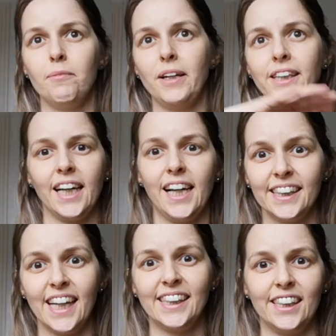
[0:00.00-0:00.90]
It basically
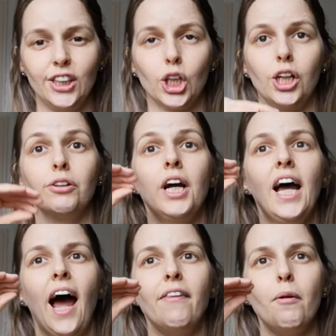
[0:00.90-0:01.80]
assesses the child
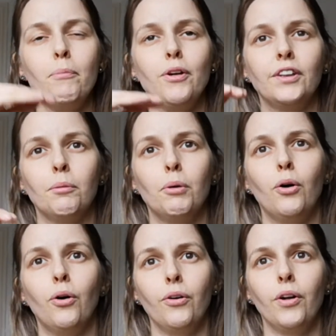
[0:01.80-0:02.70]
and then moves them
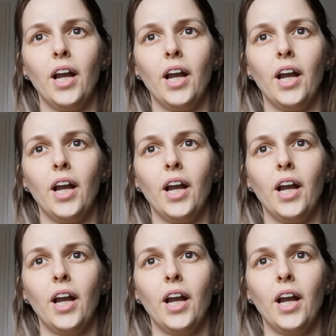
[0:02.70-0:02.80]
on